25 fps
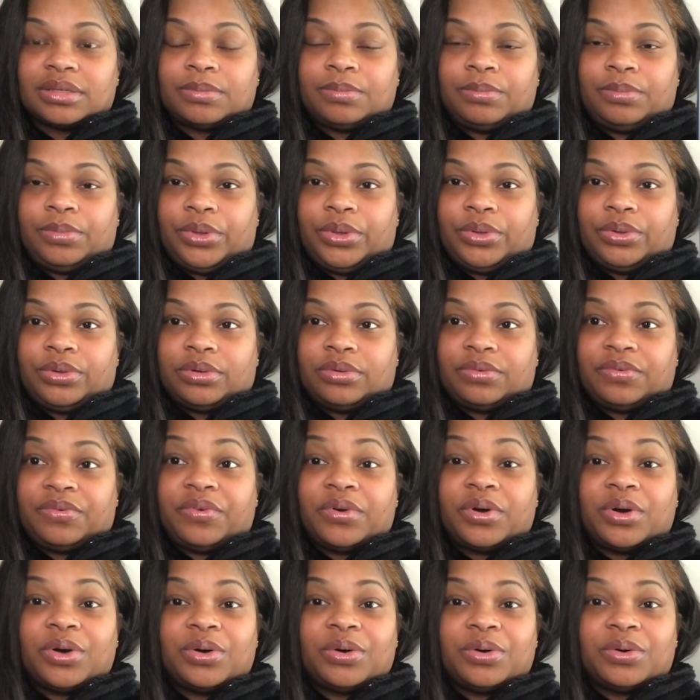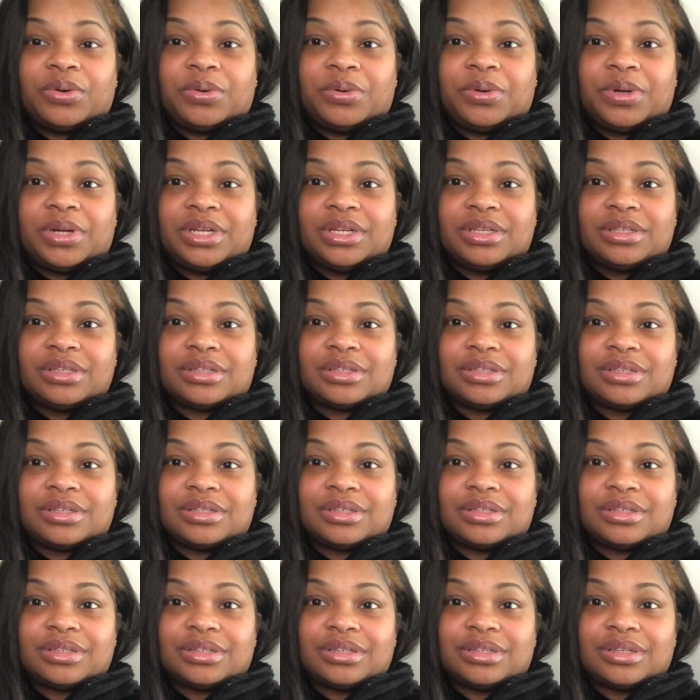Beautiful,
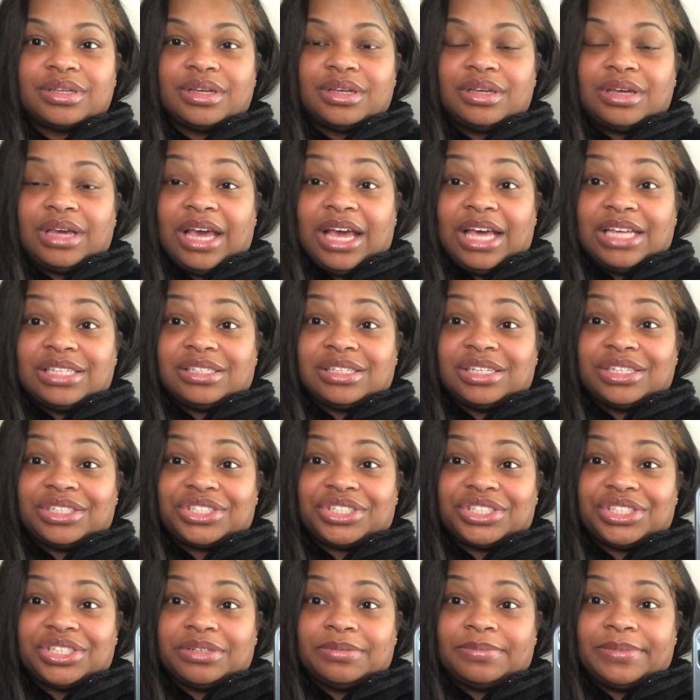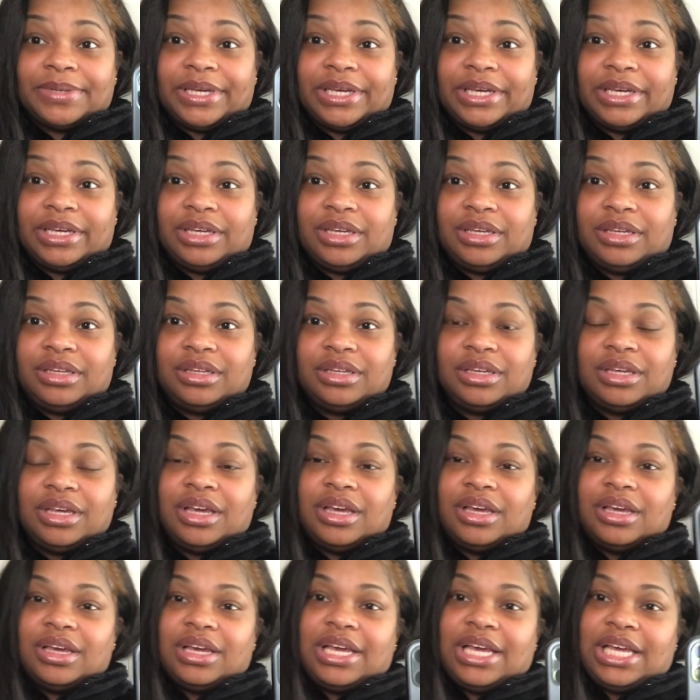as it should be.
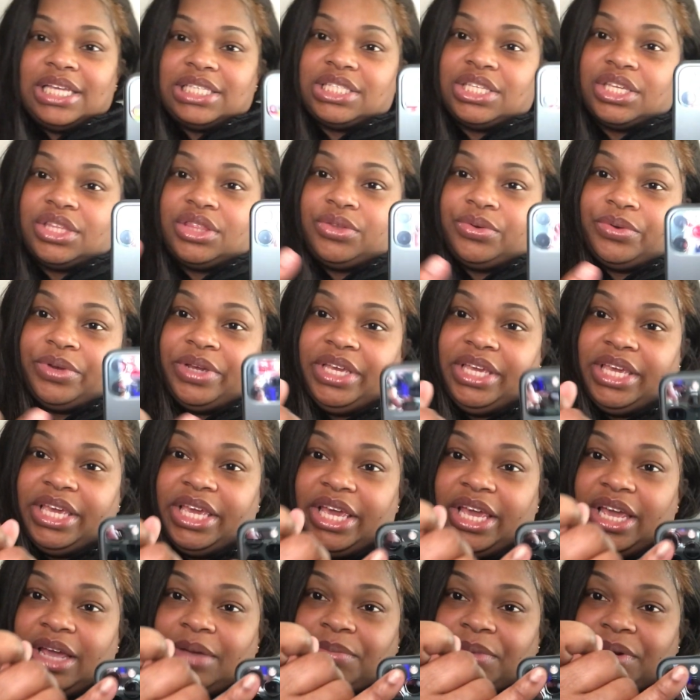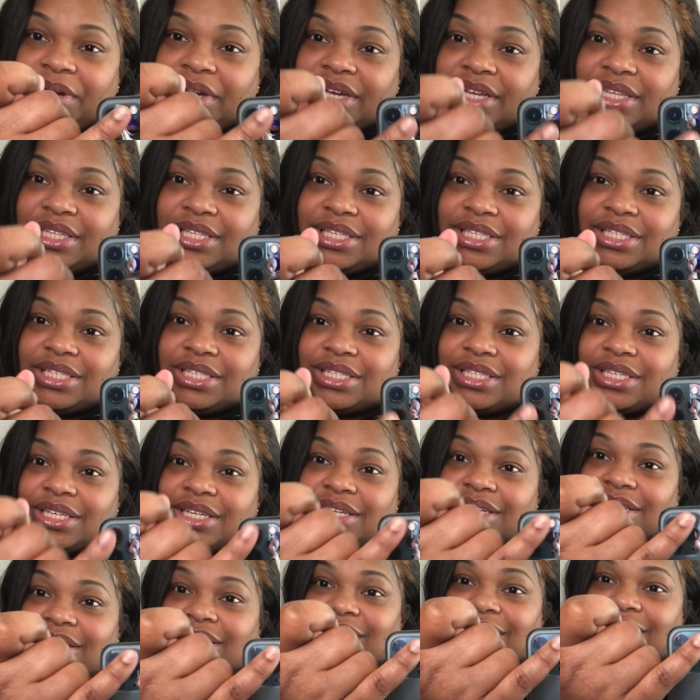Has the three cameras,
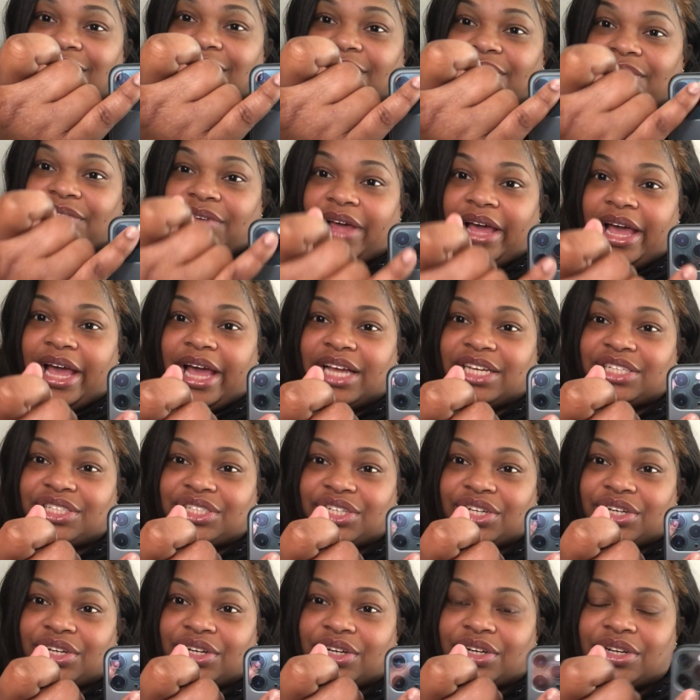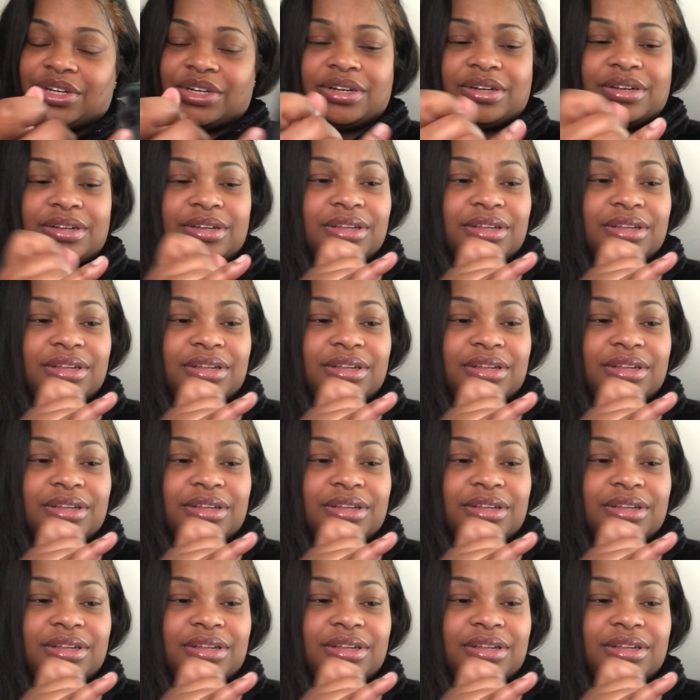the flasher,